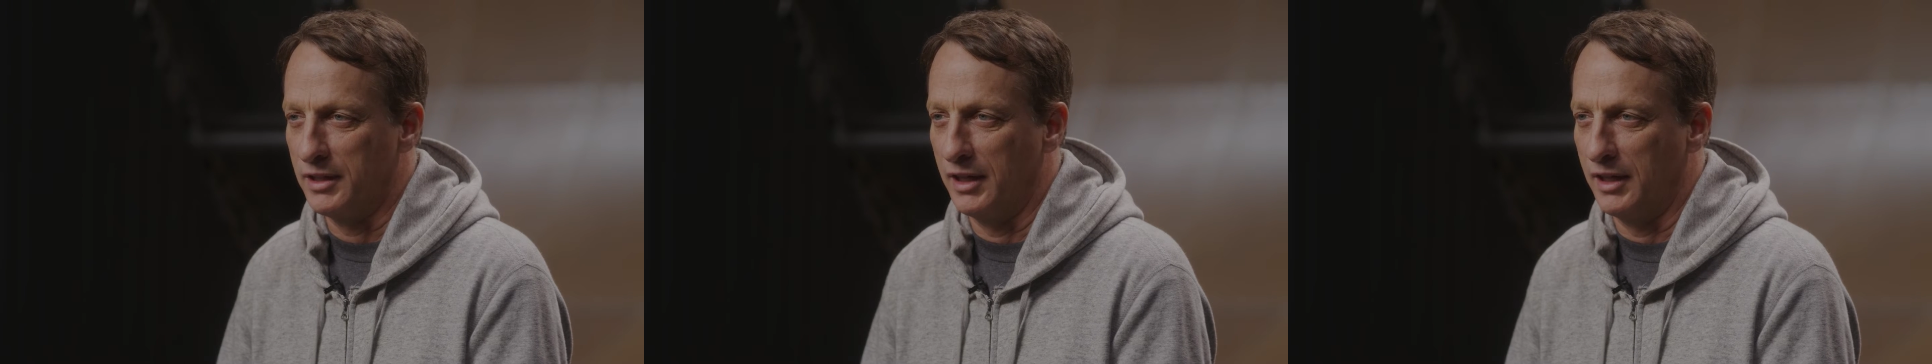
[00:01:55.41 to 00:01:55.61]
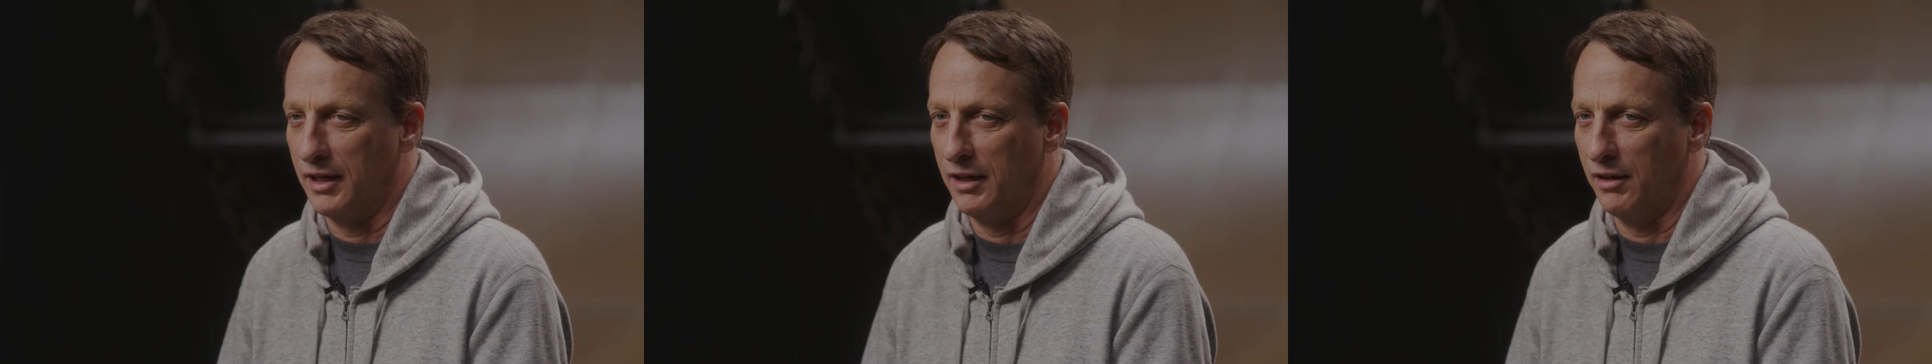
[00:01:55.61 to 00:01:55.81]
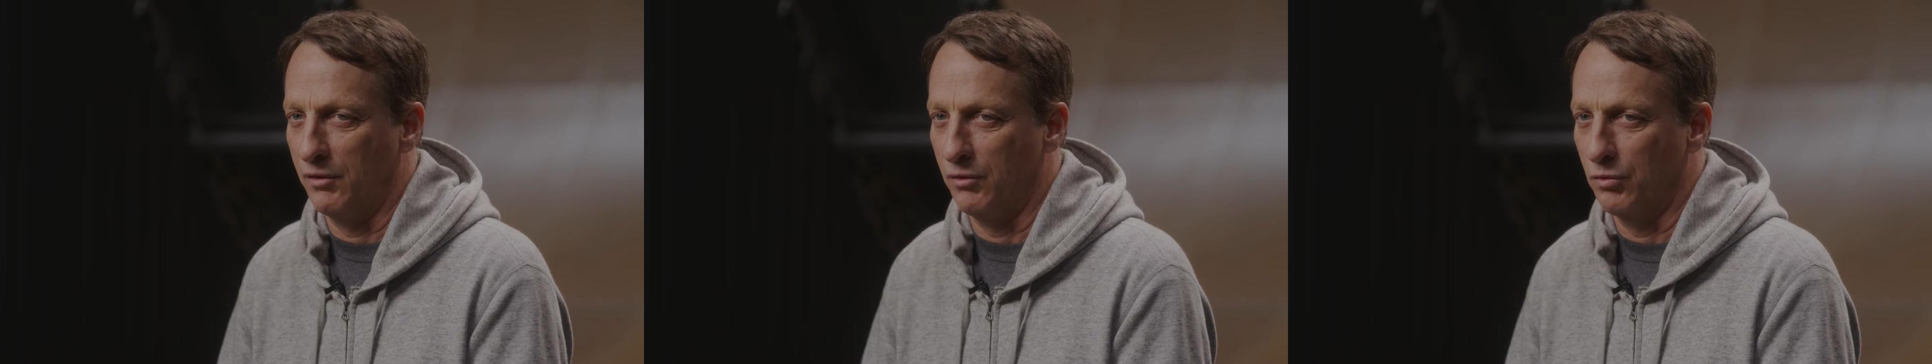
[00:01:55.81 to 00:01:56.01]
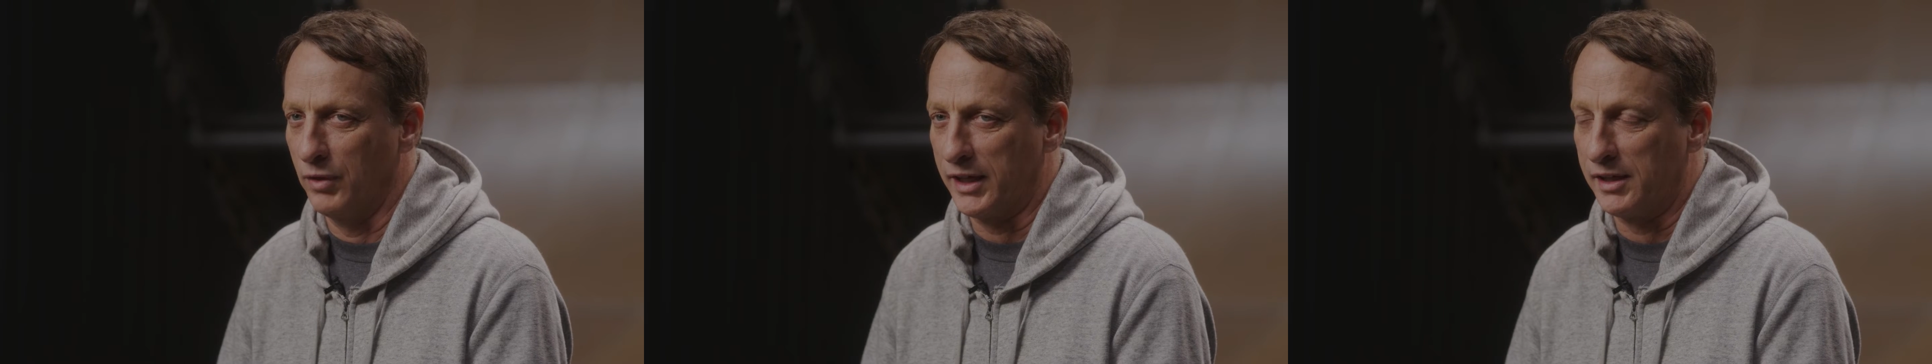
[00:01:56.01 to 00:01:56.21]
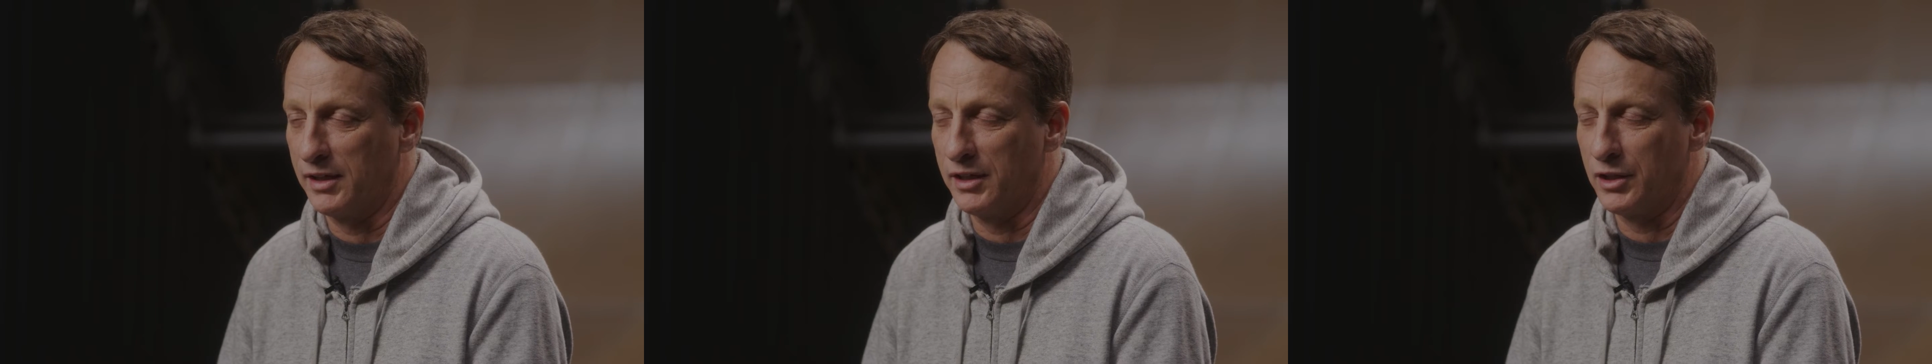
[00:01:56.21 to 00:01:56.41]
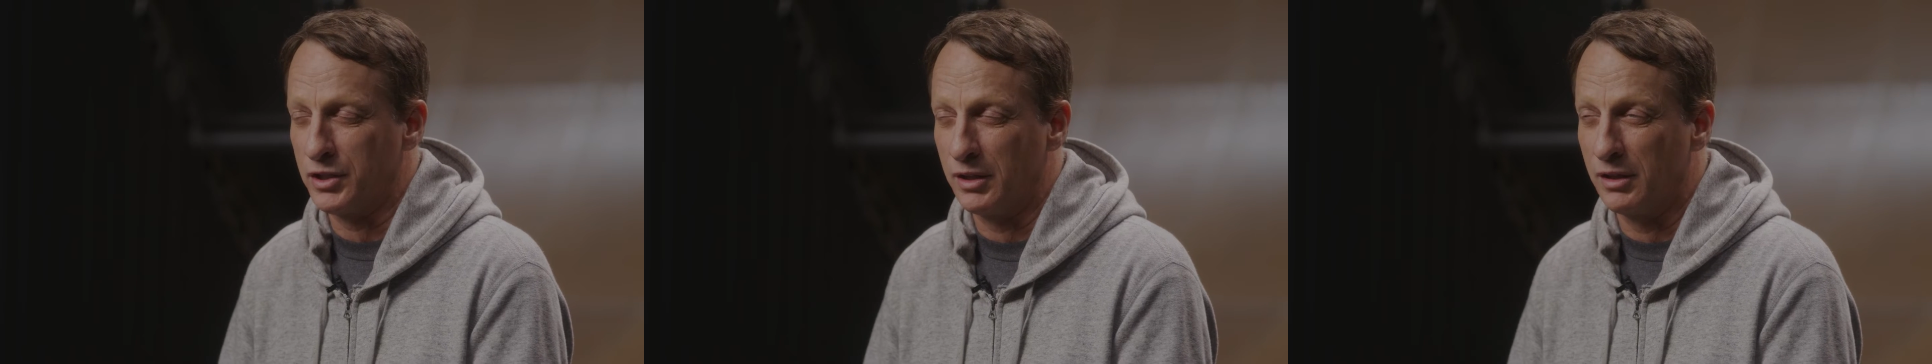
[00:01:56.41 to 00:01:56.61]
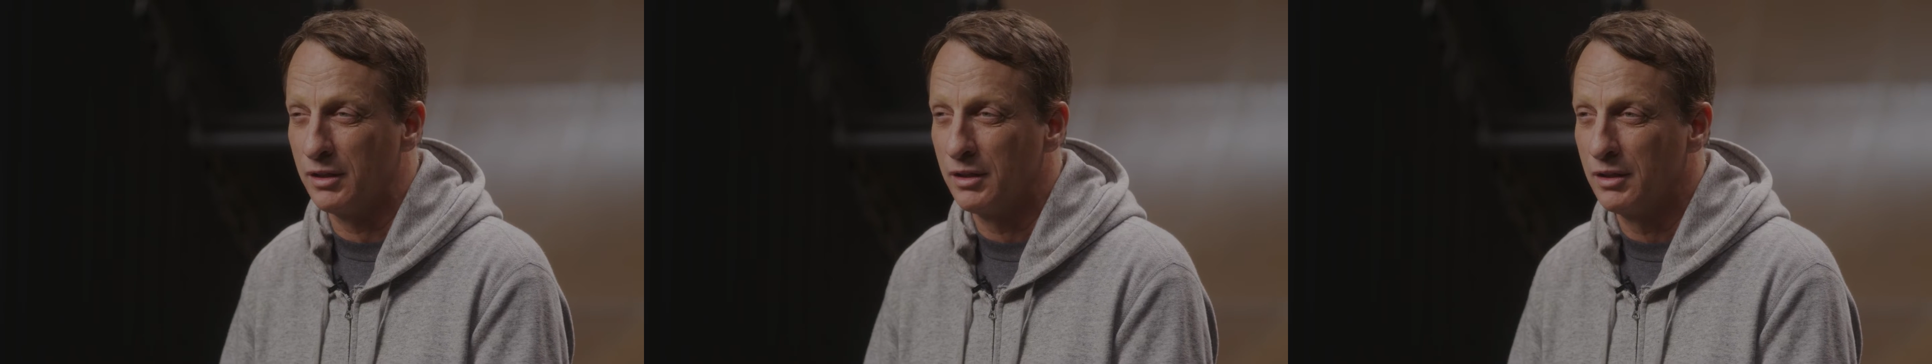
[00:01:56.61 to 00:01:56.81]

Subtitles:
recognition.